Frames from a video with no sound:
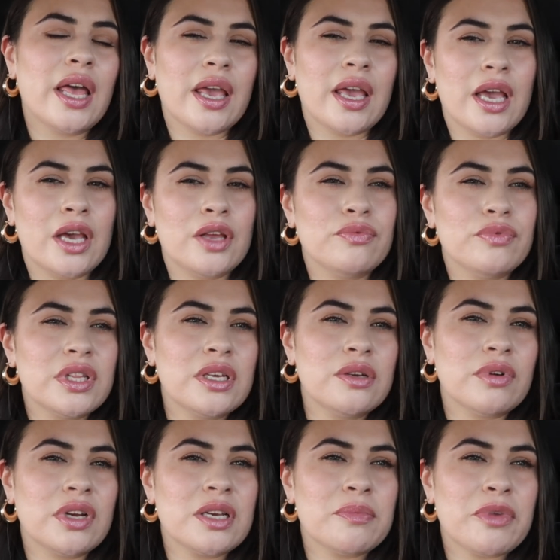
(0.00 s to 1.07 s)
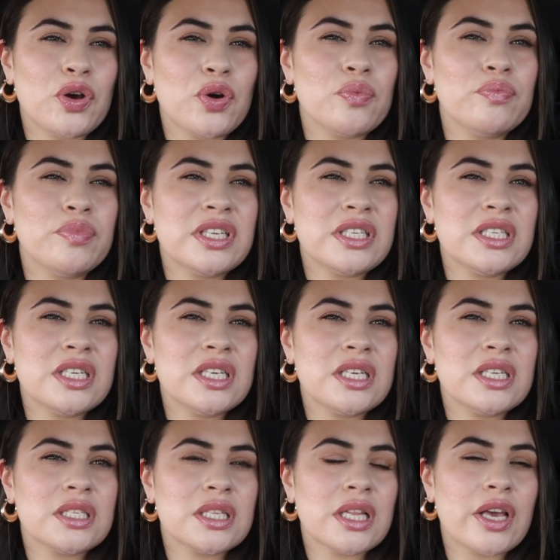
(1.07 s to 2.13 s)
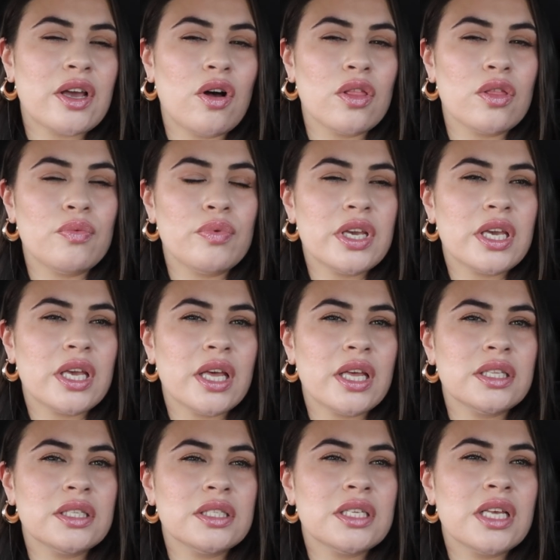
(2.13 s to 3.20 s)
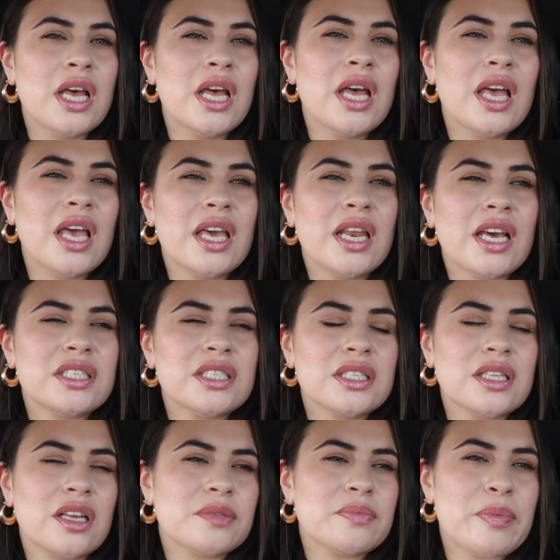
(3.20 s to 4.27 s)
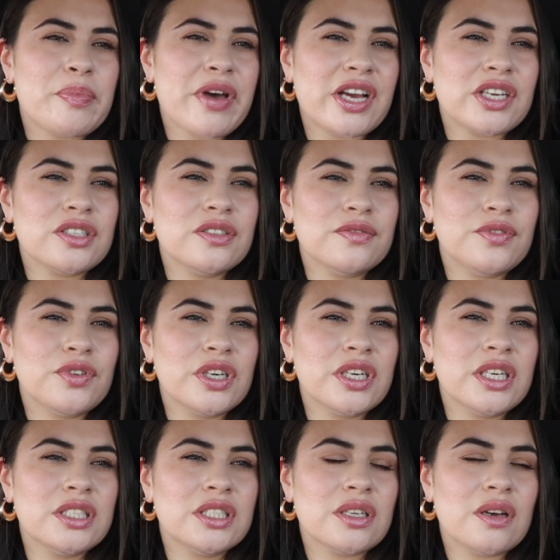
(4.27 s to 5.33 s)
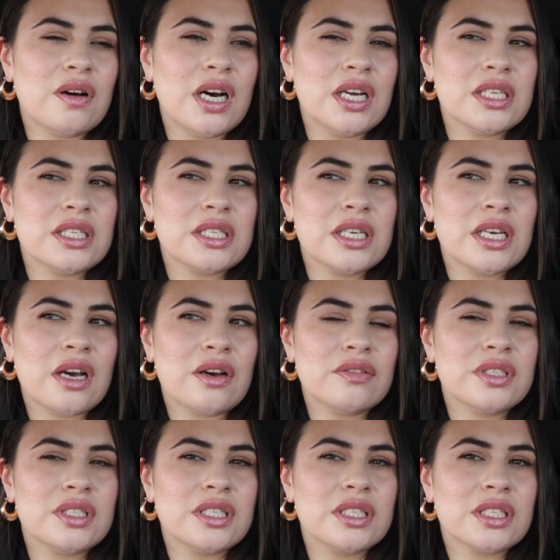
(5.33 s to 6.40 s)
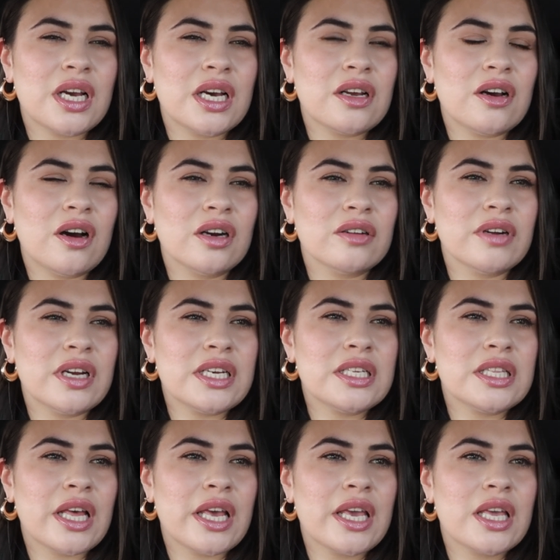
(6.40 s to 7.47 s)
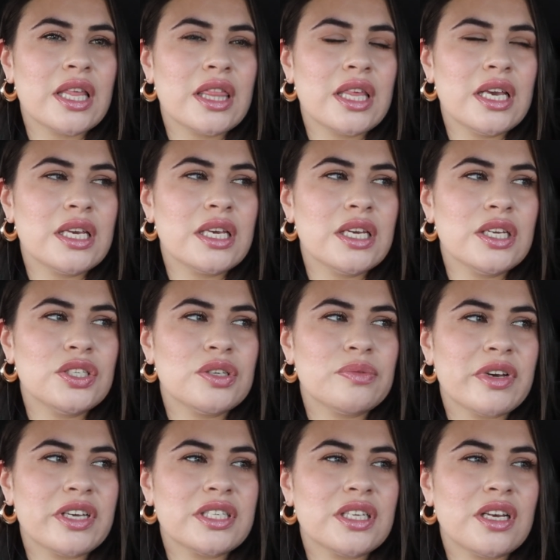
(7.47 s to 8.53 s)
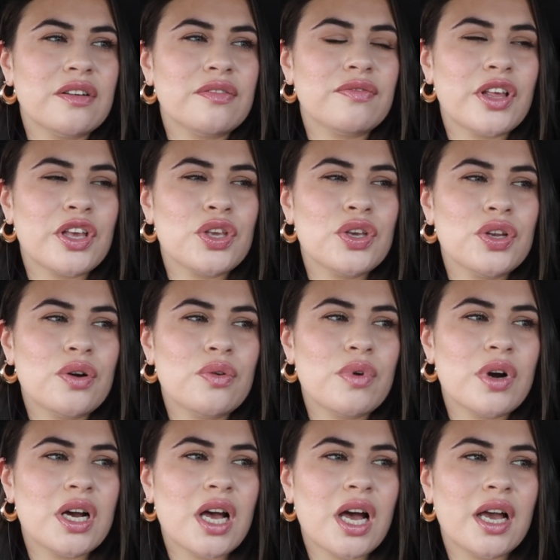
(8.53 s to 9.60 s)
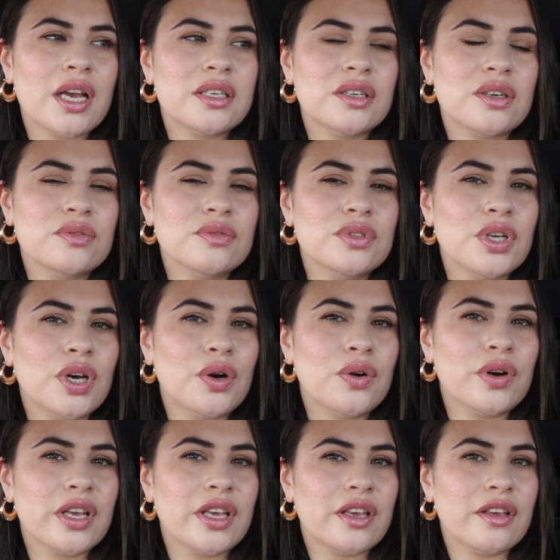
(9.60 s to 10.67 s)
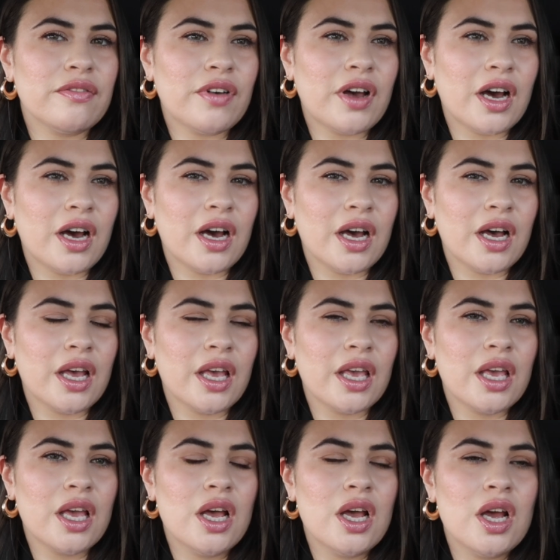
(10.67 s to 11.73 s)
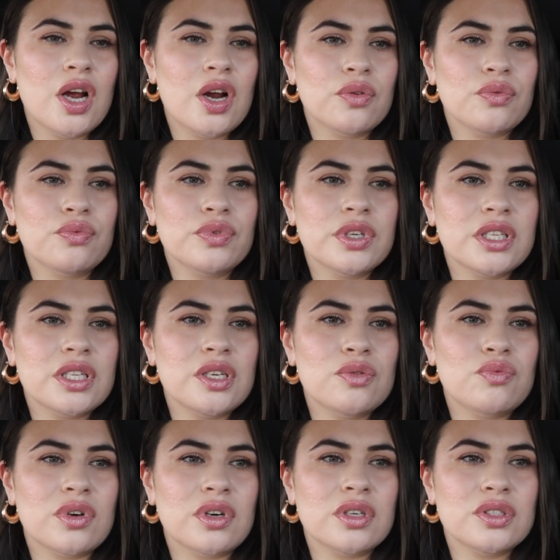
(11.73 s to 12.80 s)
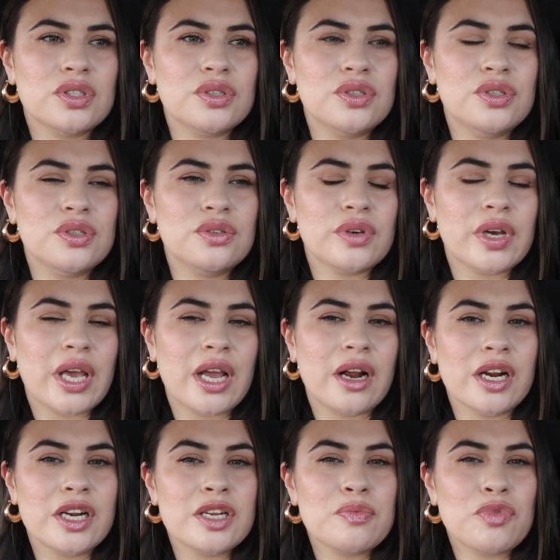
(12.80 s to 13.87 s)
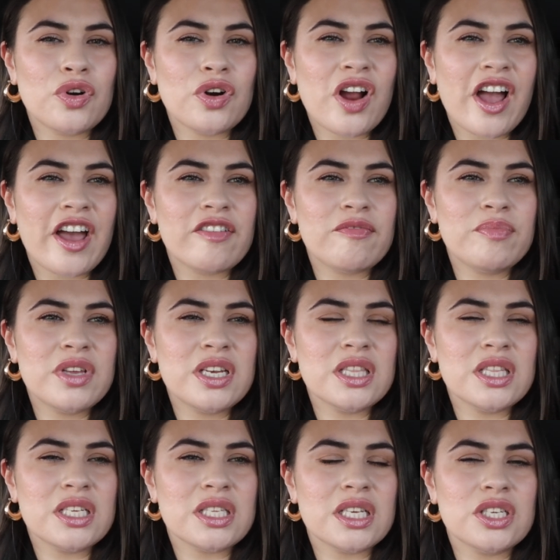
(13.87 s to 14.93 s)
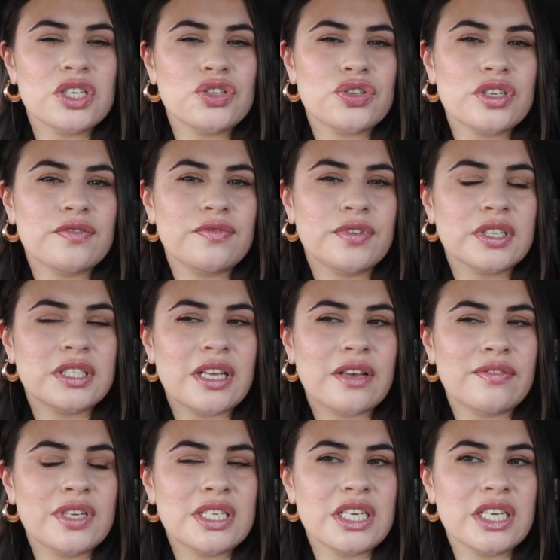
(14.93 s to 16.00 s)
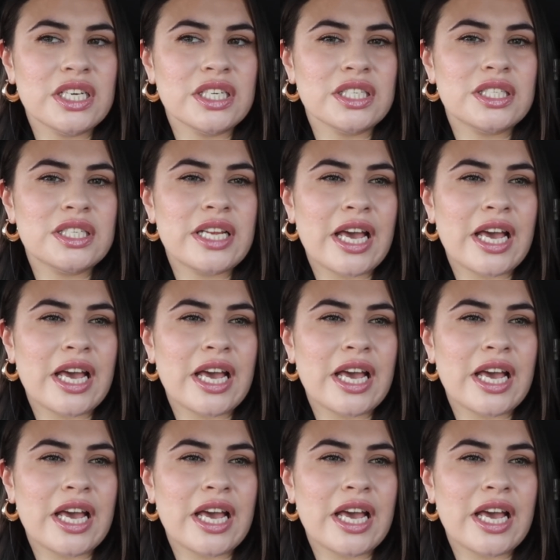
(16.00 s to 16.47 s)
and really running my own business like on the weekends and I just lost my passion for it so honestly I was just kind of already like thinking to myself like you know what I don't know if I really want to do hair anymore I've been in this industry for seven years